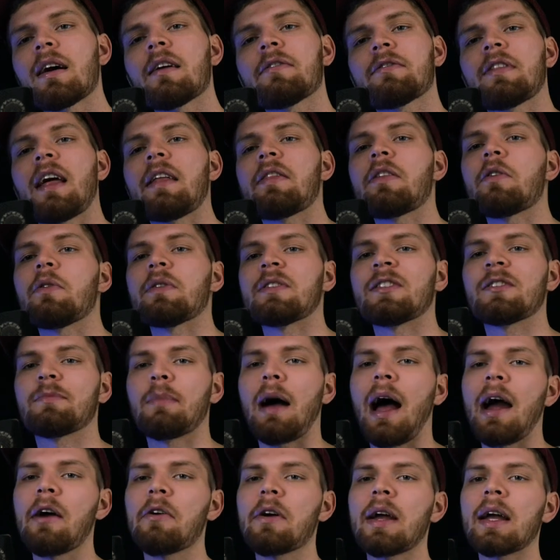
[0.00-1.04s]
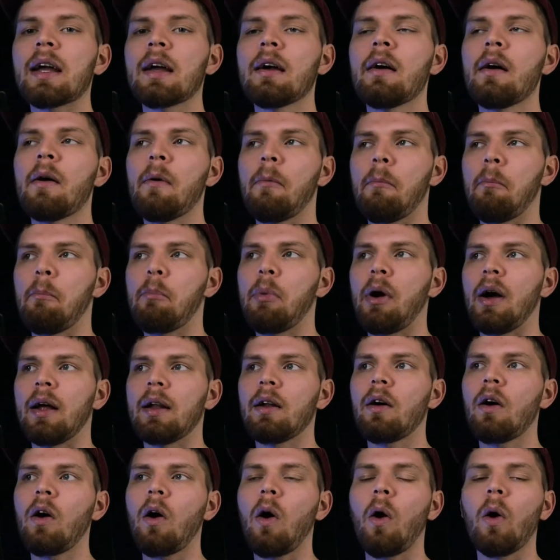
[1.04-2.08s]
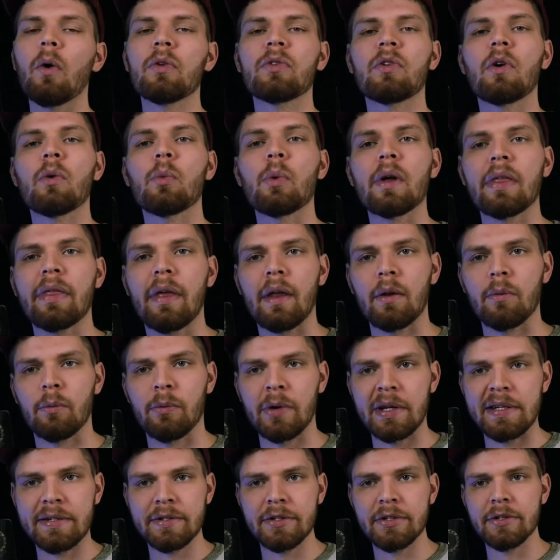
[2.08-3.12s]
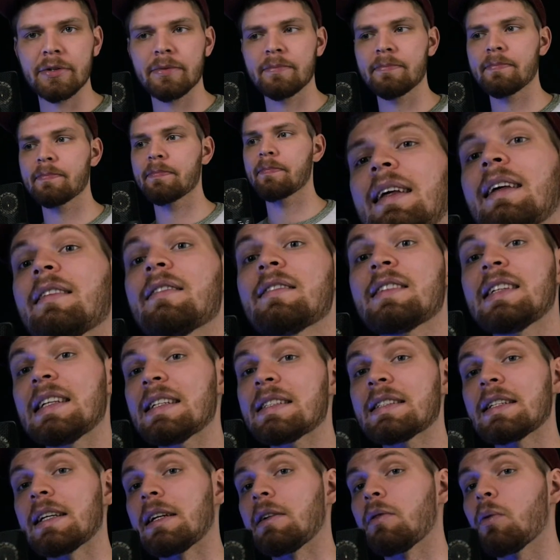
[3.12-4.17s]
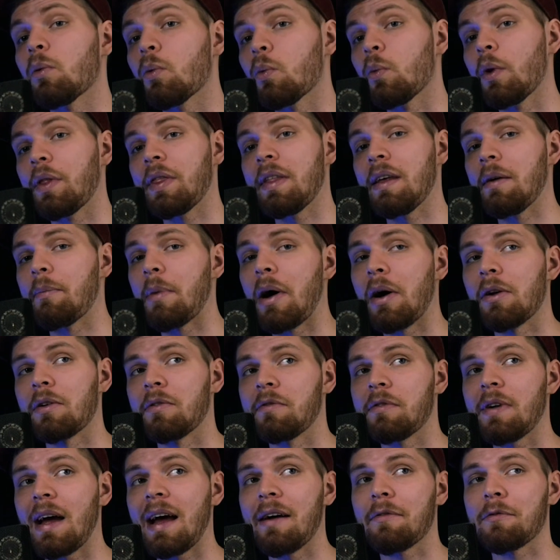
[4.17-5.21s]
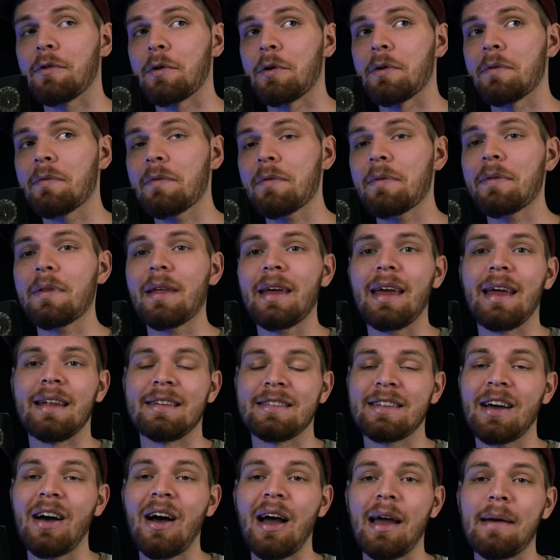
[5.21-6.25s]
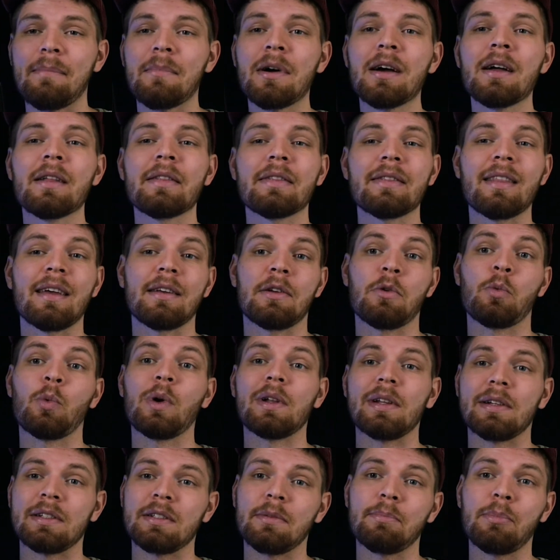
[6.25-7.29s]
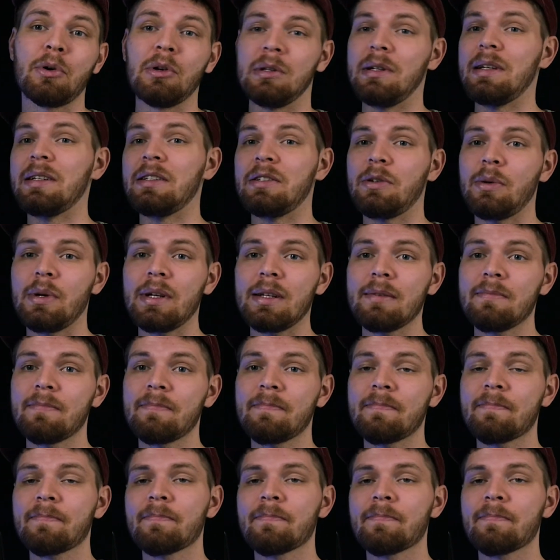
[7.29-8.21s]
enough that they're inspiring, but also within reach and consistent with the amount of effort and time that you're willing to put into it.